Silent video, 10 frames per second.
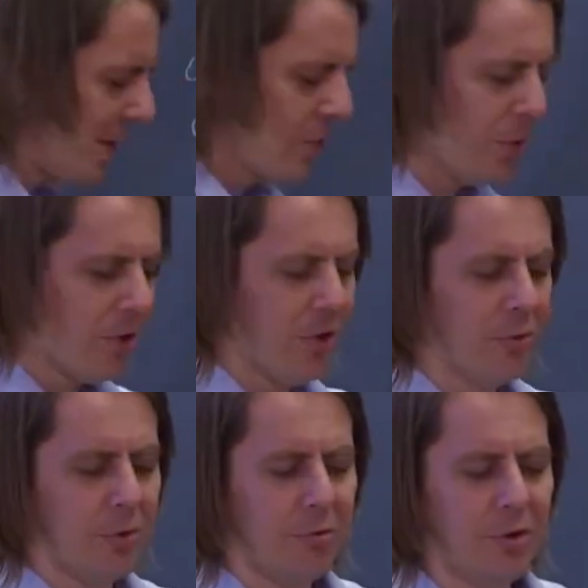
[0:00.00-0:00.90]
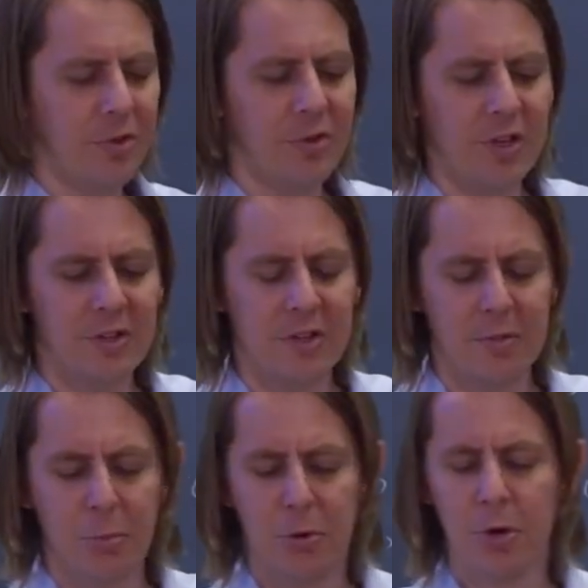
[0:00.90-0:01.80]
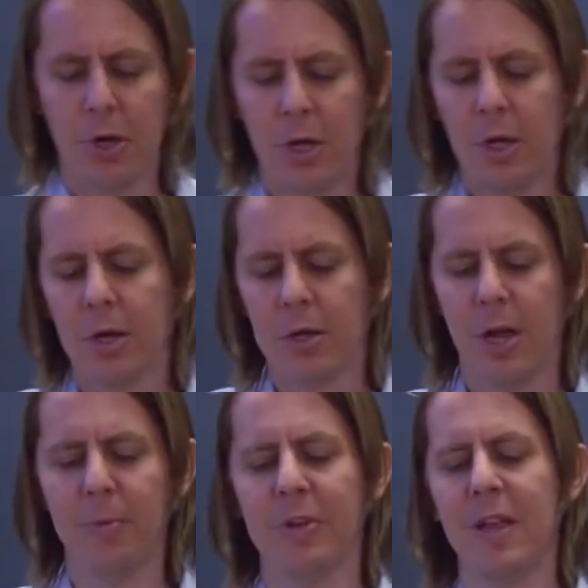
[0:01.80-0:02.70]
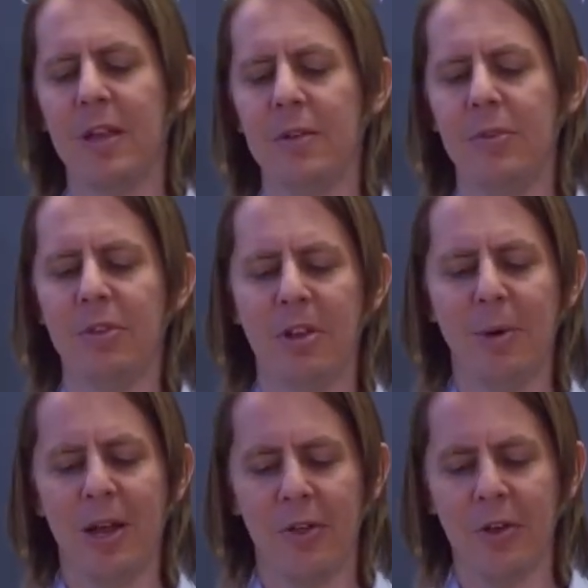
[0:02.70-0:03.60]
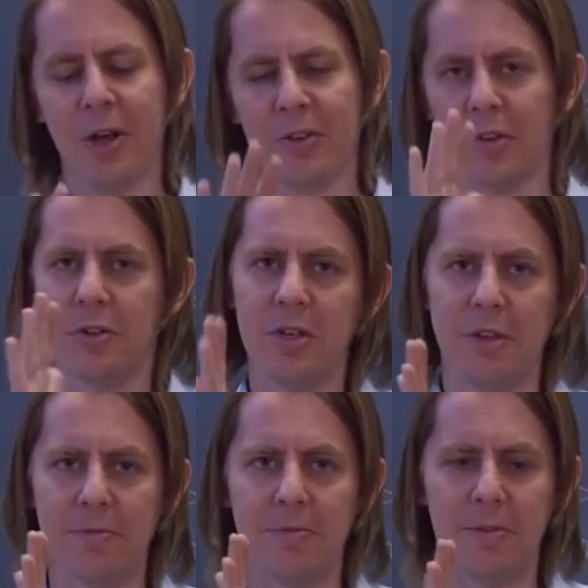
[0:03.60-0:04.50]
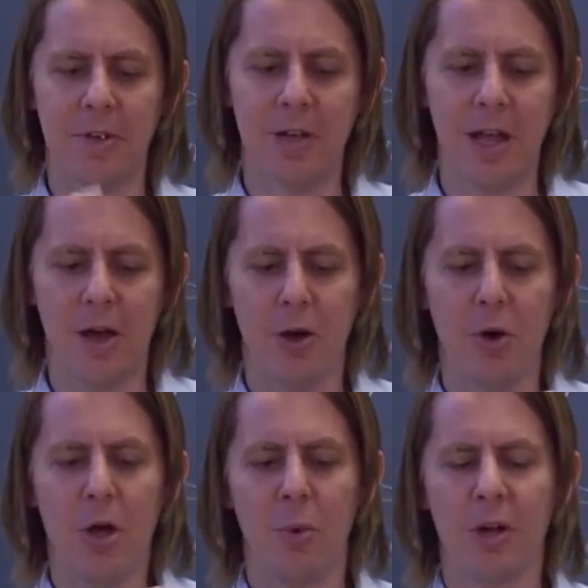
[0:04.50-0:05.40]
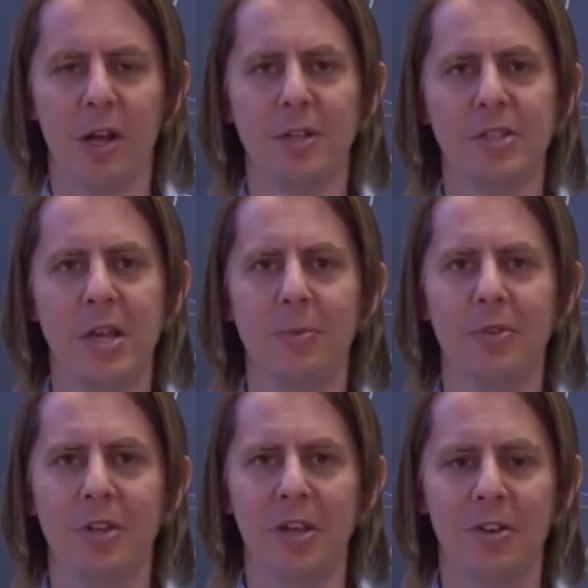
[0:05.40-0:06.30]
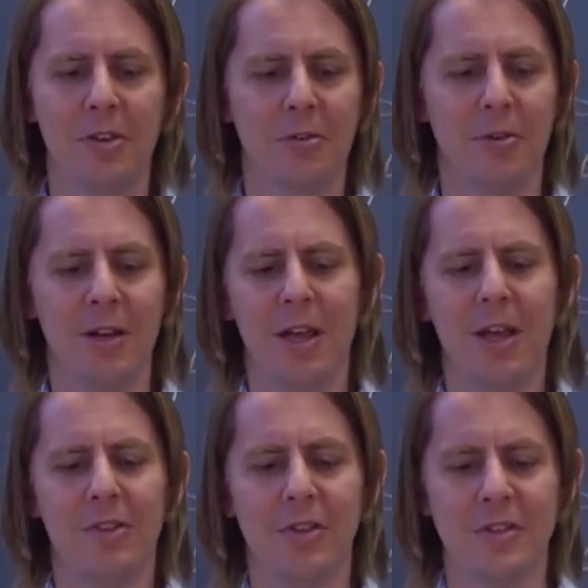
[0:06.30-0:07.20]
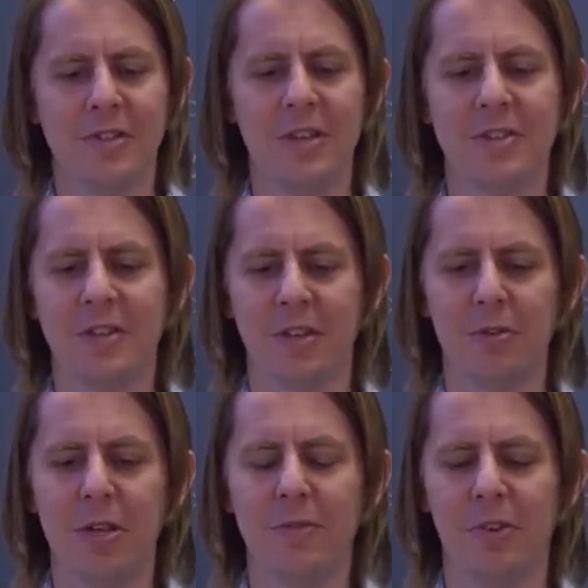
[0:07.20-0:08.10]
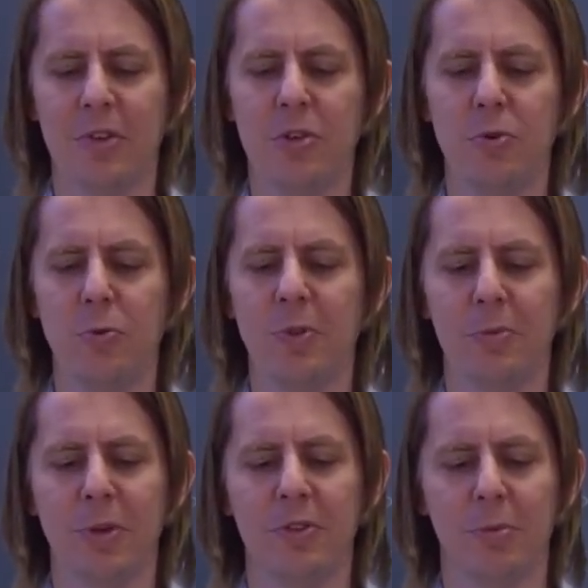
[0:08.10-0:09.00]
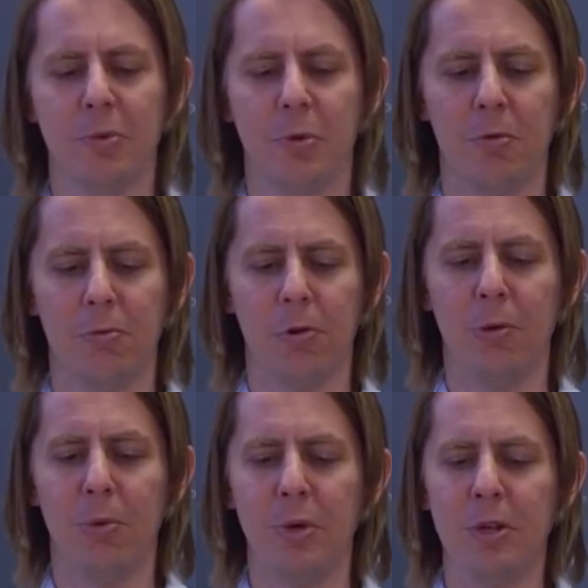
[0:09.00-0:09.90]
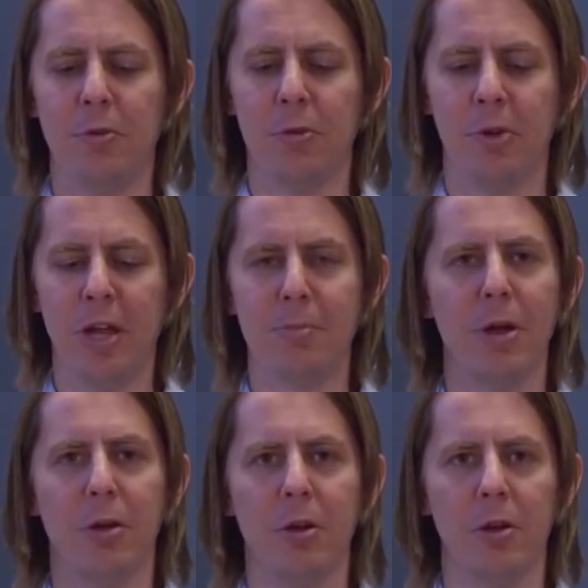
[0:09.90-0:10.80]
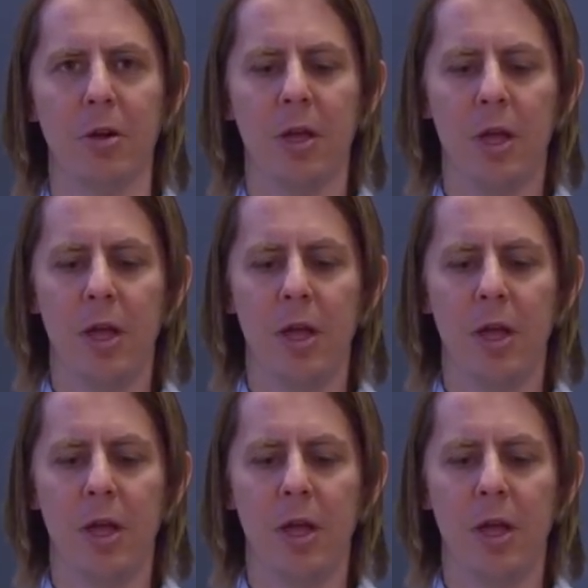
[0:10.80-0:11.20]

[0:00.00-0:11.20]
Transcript: is because with crystals it gets even more complicated if you think about how they like to cleave and how, what kind of shapes you get, right? So you can see this didn't cleave as a cube, this made some sort of rhombohedral nightmare here.